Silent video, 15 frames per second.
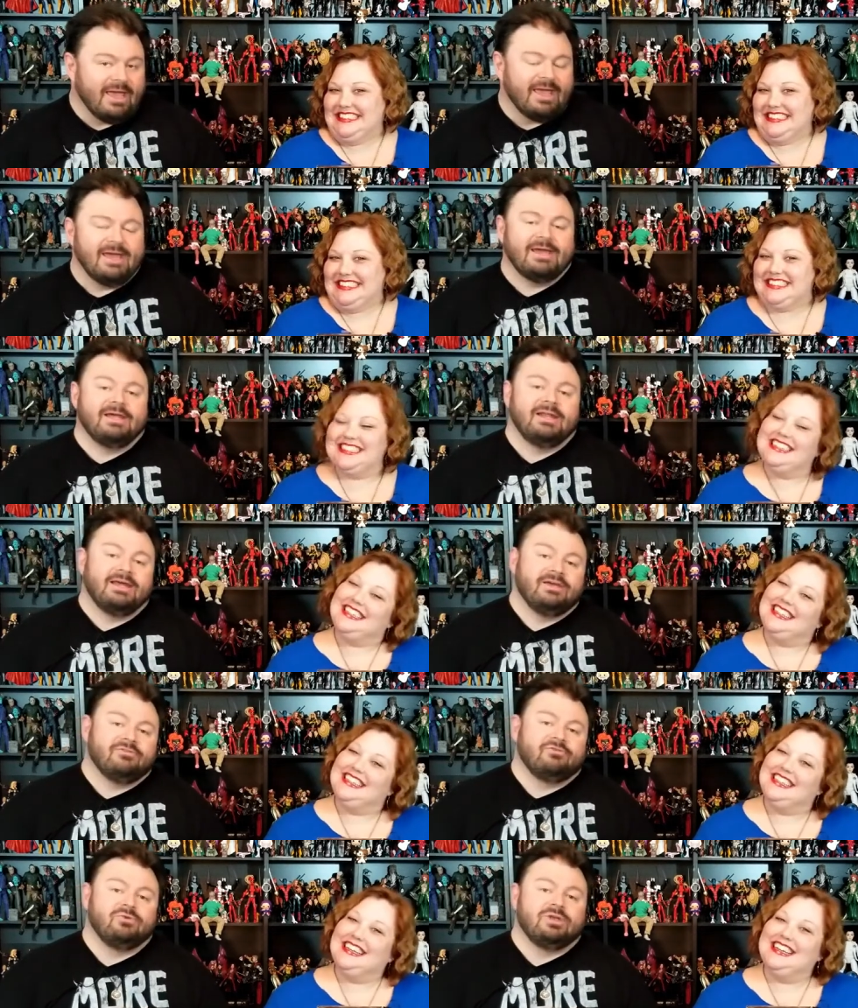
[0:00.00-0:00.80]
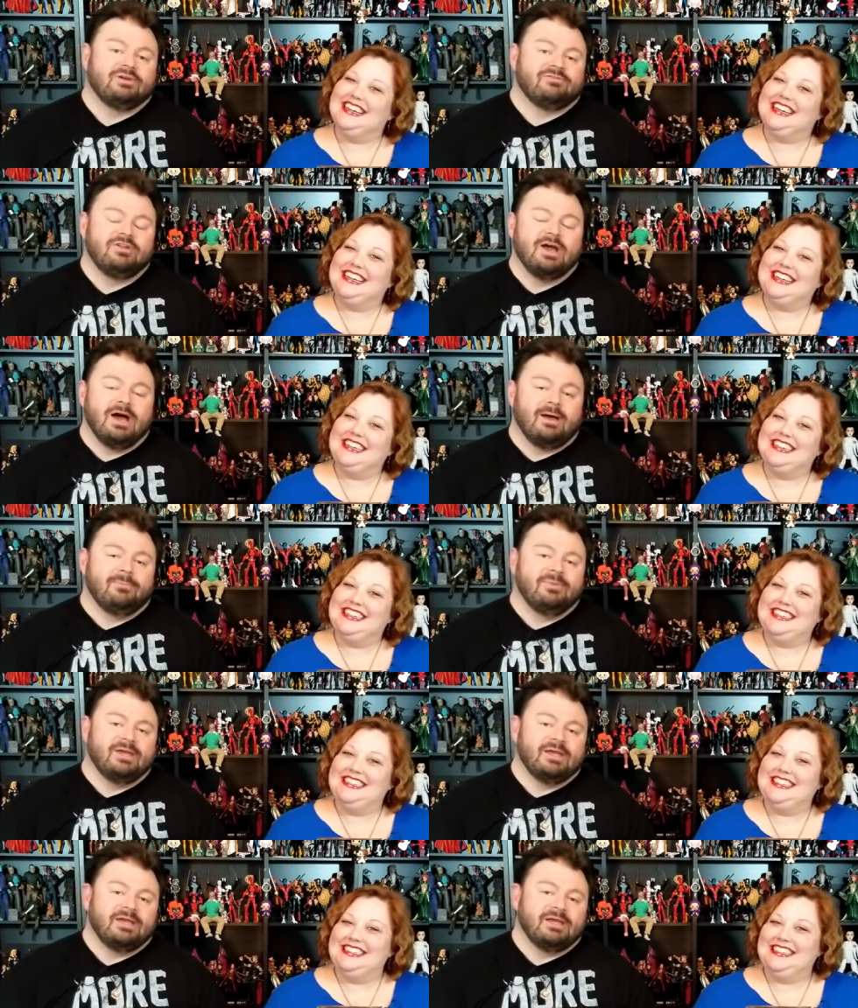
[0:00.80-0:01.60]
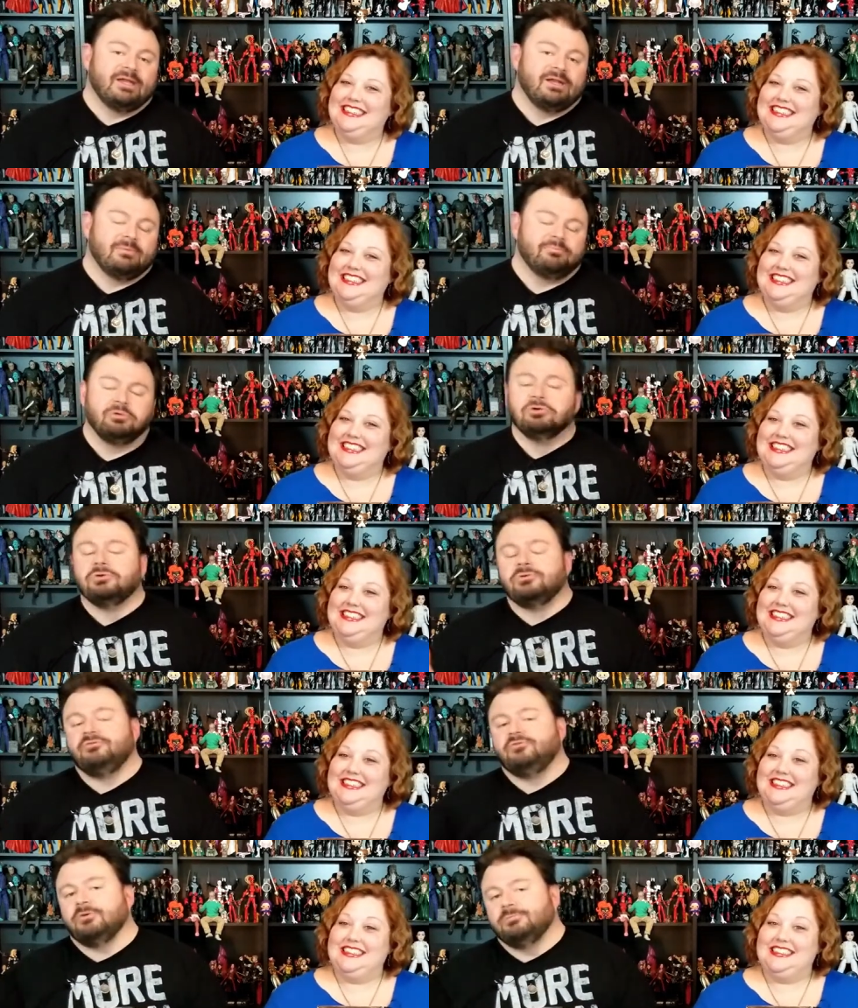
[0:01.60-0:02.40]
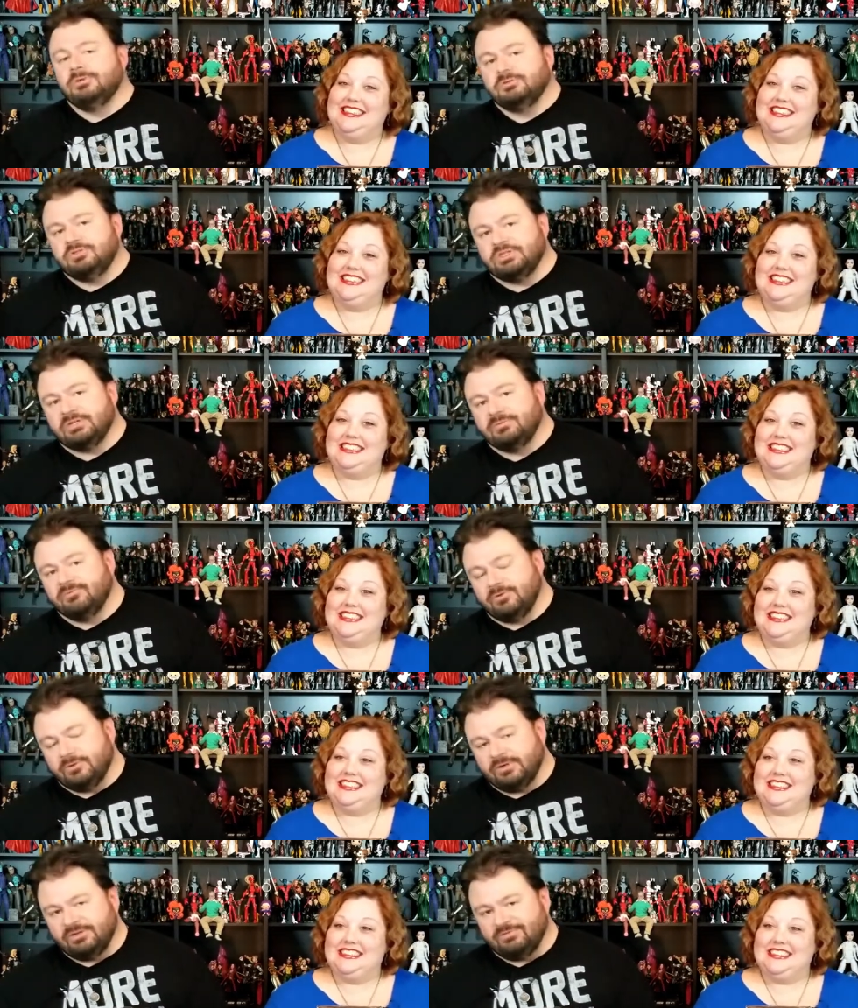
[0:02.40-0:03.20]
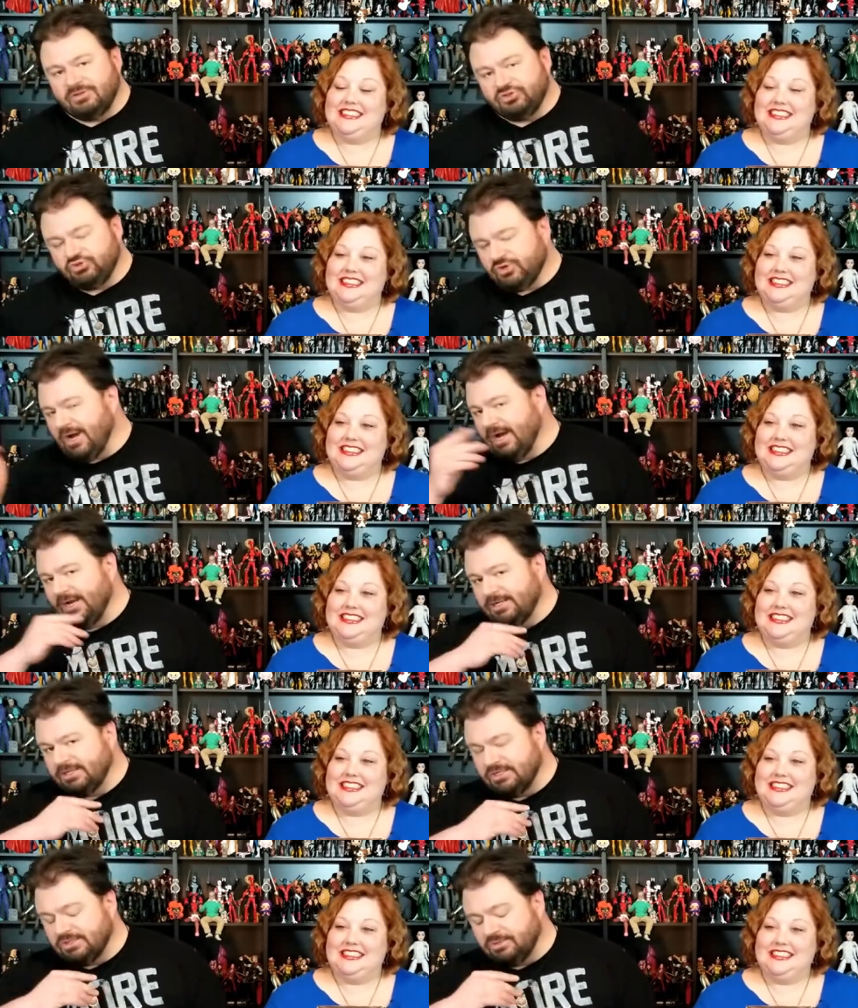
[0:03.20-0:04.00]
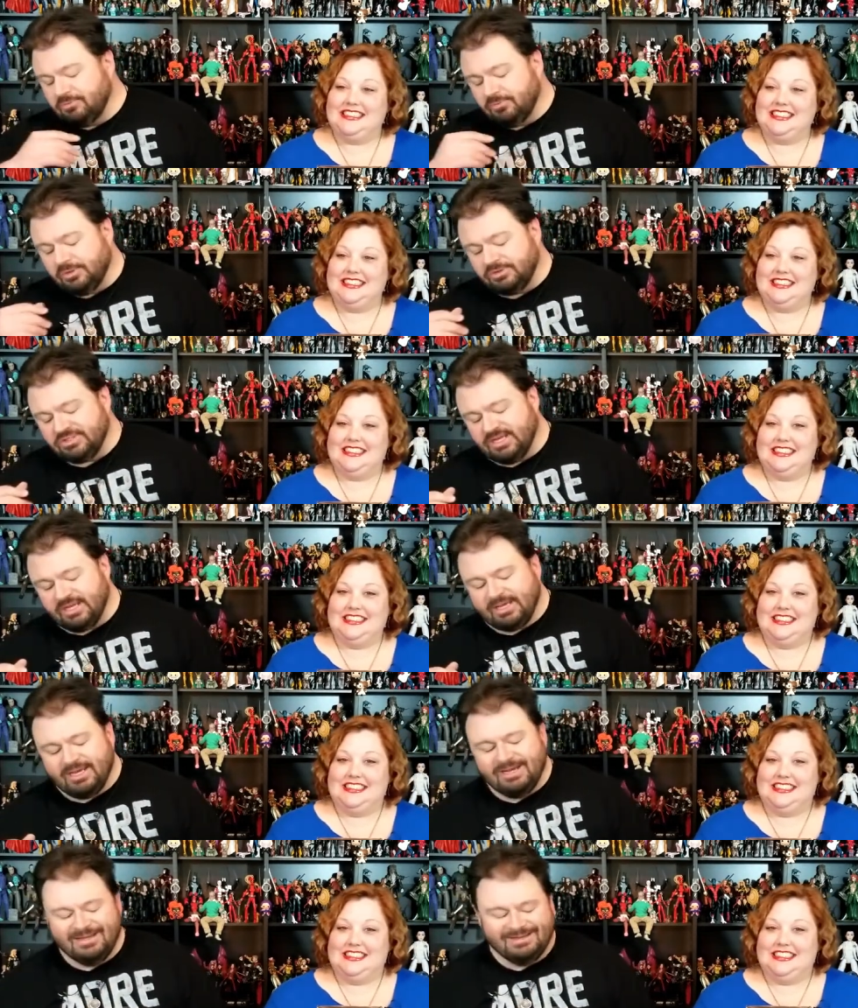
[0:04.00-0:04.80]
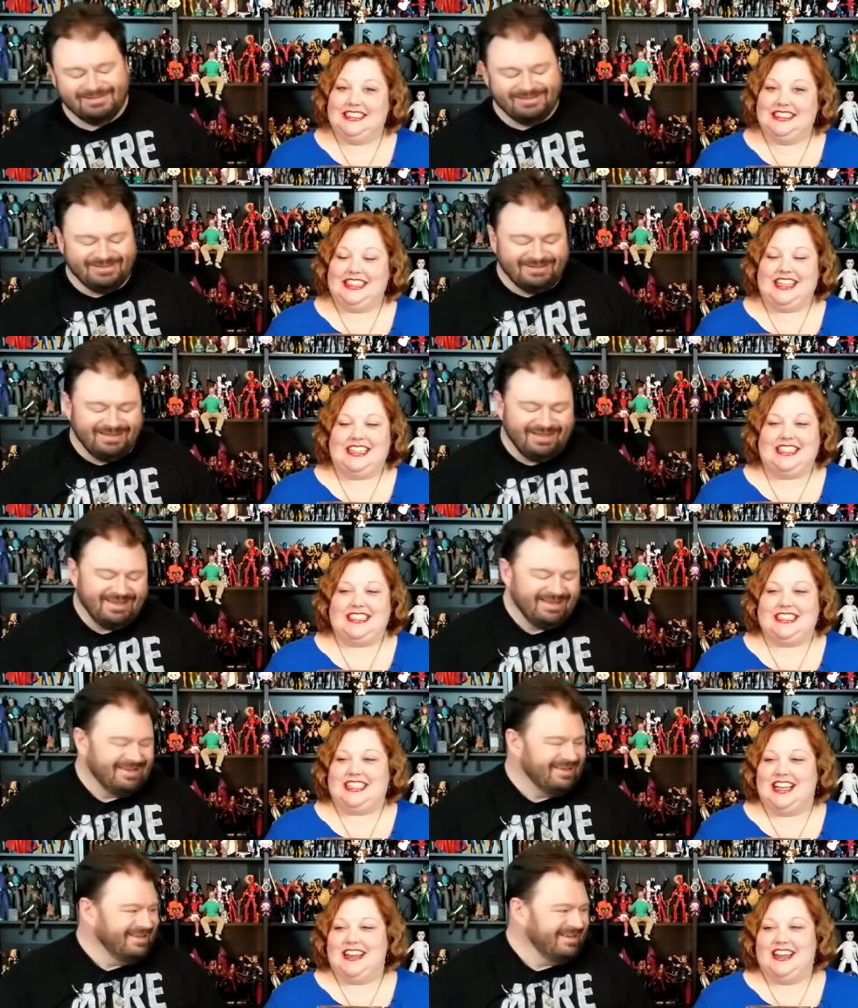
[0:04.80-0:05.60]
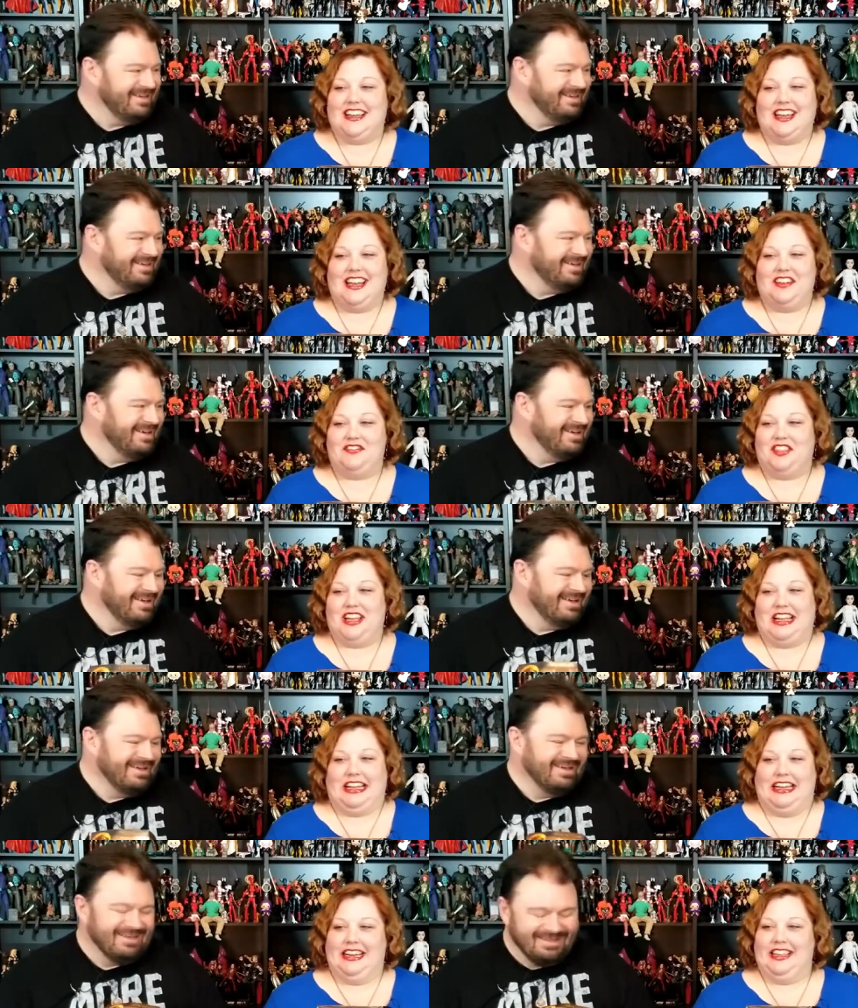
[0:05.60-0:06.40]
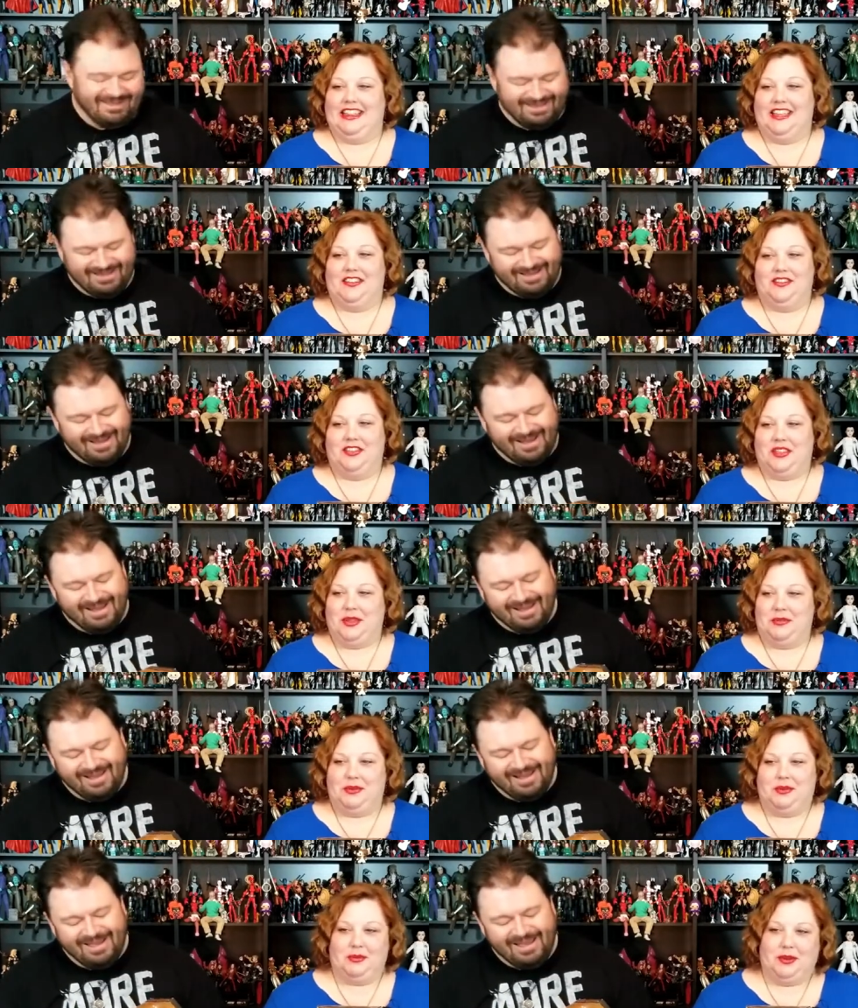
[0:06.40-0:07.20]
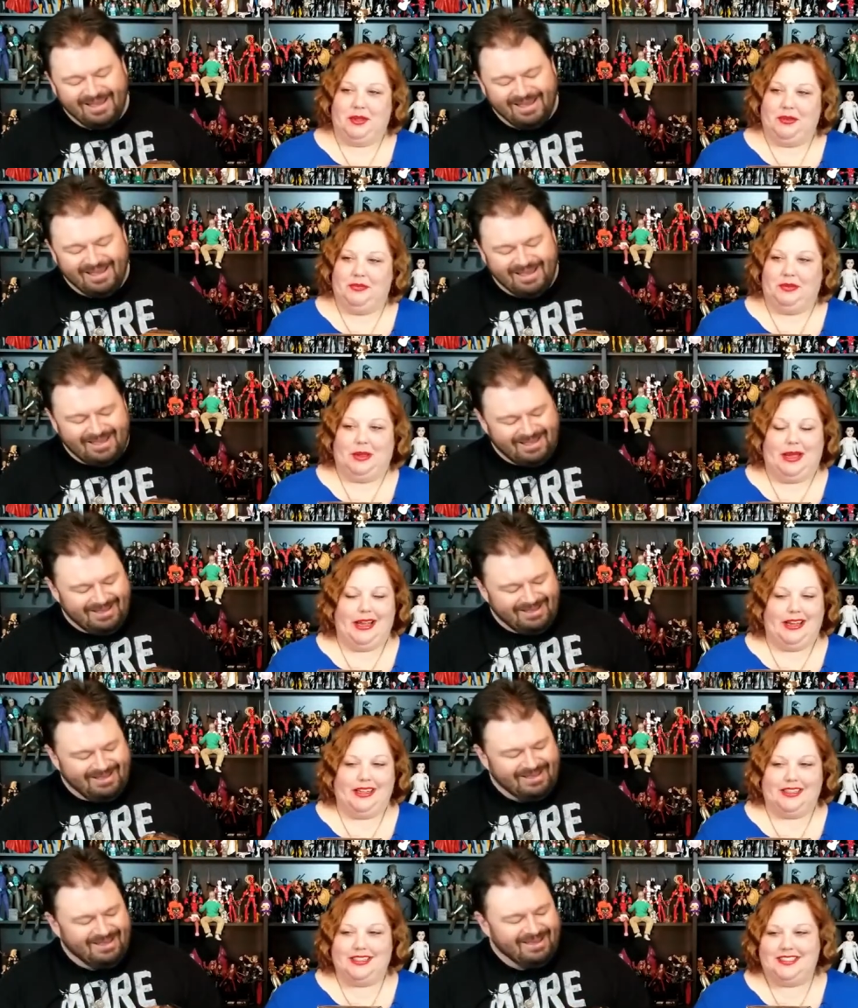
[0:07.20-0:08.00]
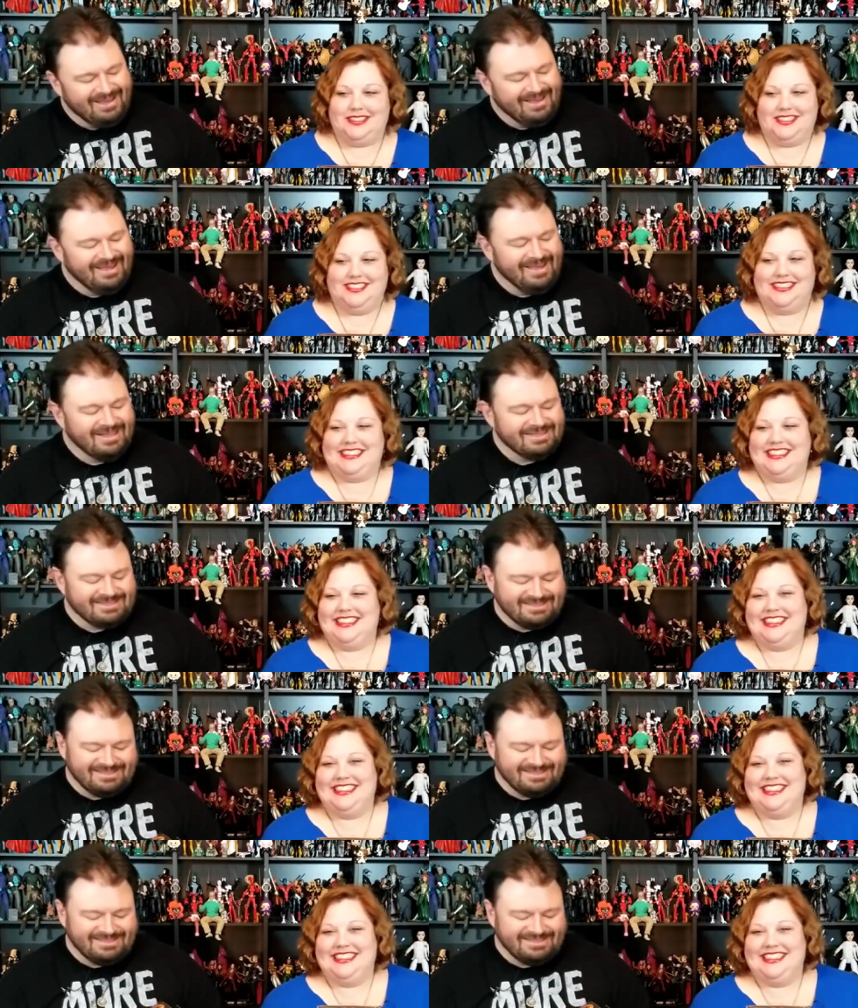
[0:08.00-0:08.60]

Speaker 1: and if we have not been pulled from YouTube for even trying to do the music.
Speaker 2: That didn't sound enough like anything for them to really flag us. it's